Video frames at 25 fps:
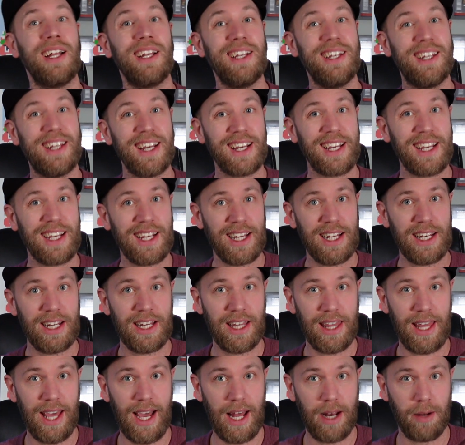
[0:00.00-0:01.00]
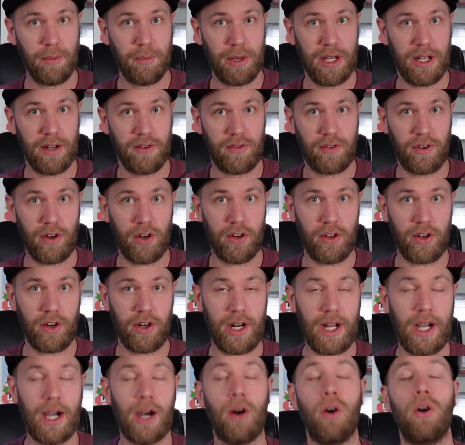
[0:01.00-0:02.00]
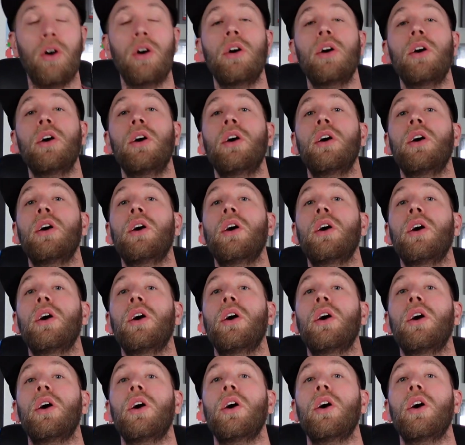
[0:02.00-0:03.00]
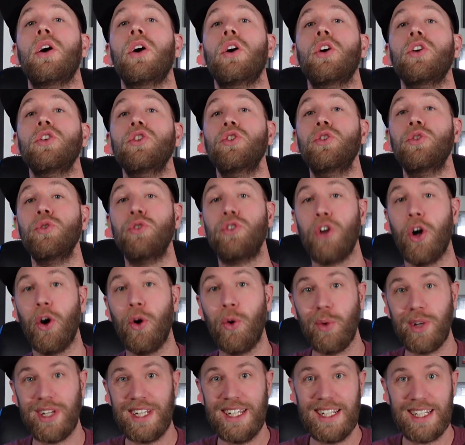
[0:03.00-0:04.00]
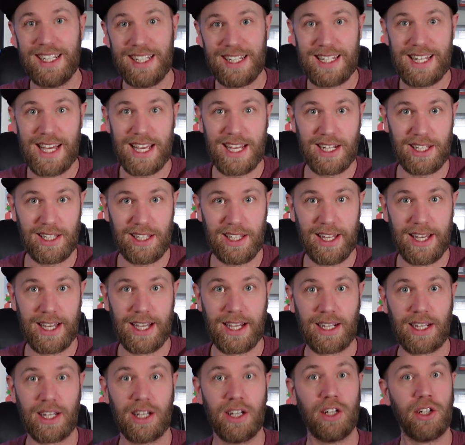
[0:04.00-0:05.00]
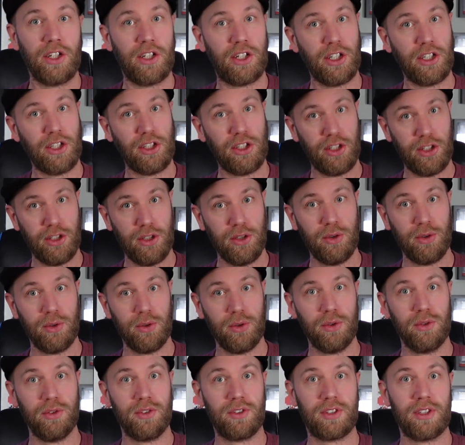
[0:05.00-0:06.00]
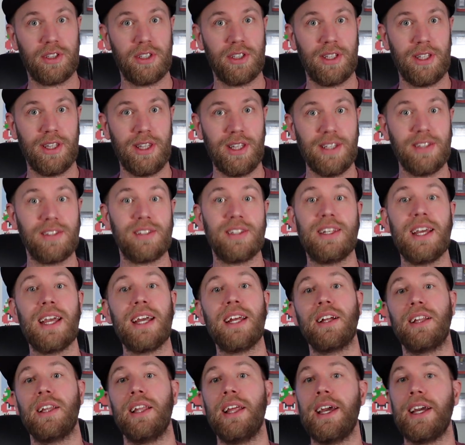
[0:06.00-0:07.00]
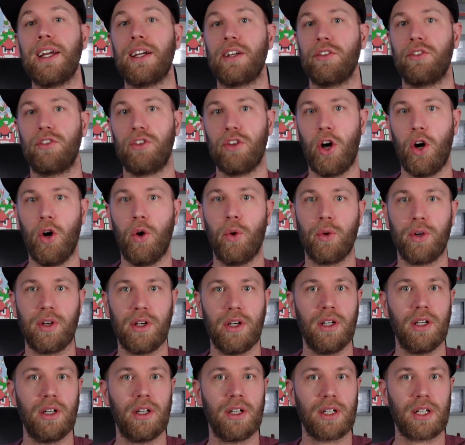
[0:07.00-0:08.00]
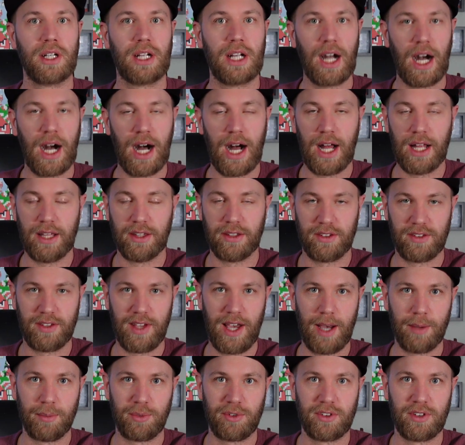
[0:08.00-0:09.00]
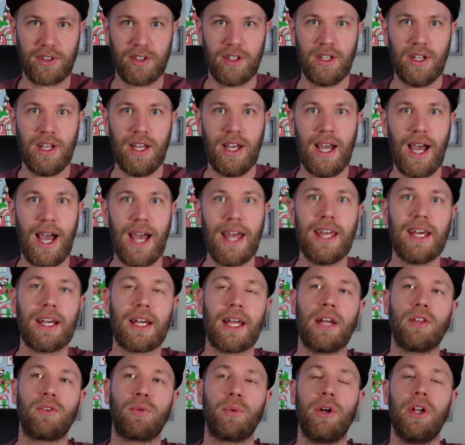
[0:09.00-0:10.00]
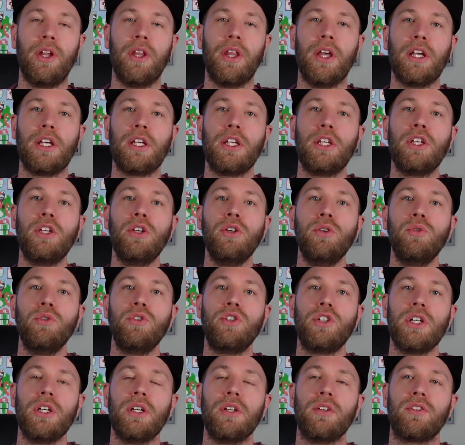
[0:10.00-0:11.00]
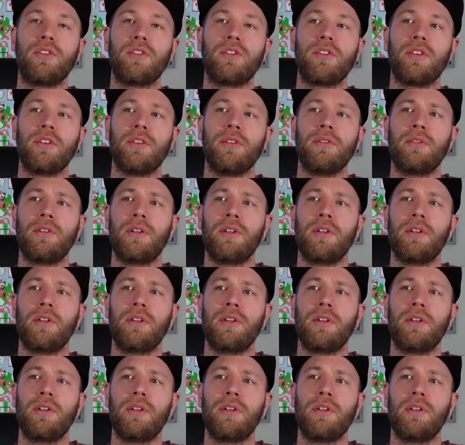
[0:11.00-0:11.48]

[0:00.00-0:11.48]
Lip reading: Digging into that a bit further now. You don't need a data lake to use these data lake zone concepts. I think that's one of the hugest